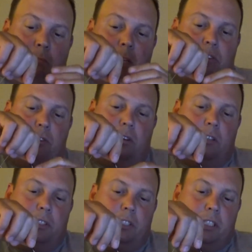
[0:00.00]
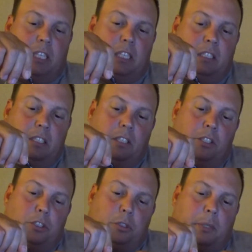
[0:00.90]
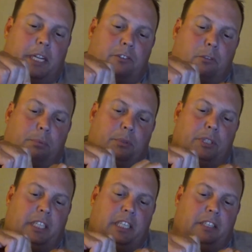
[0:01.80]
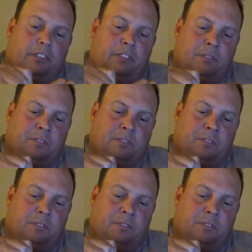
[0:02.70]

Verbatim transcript: Make sure all your uh, strands are pretty even.